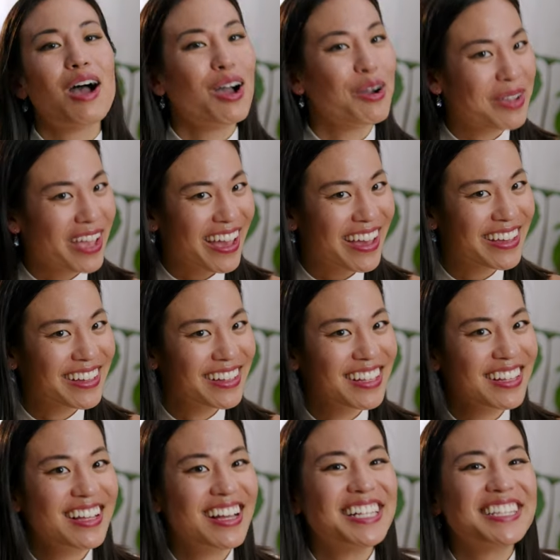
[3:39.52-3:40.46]
Okay,
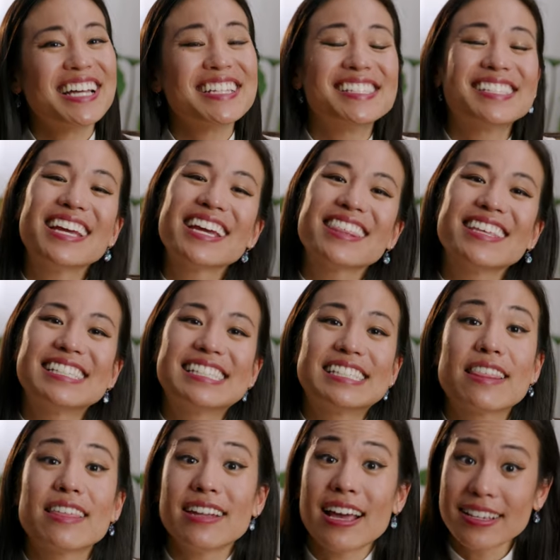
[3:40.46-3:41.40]
let's take this to
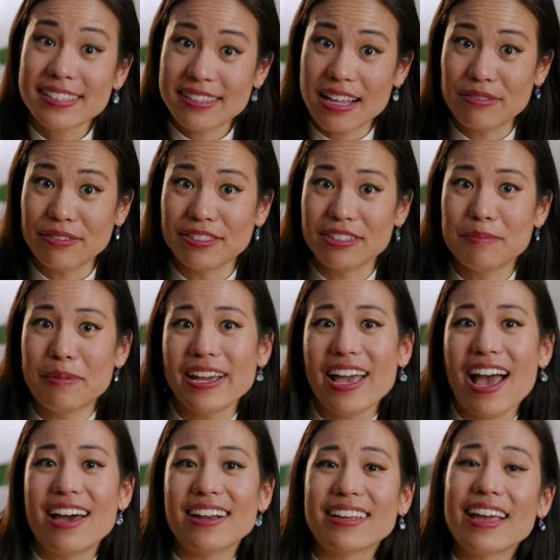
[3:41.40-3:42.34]
the next level by
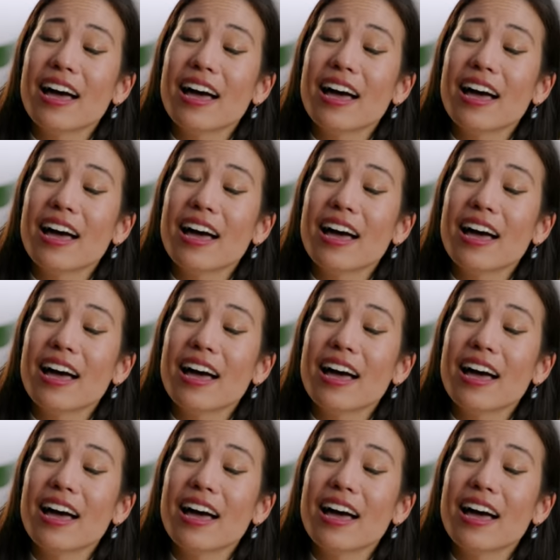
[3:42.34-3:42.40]
adding